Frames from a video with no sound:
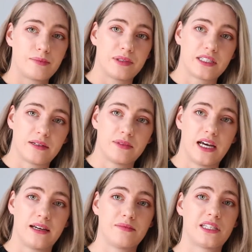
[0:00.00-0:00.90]
but
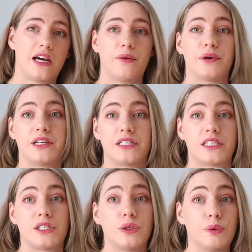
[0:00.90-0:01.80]
sometimes I want to
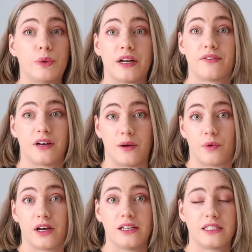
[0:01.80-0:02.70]
just do whatever I
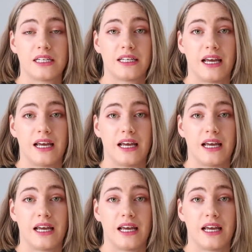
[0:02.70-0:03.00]
want.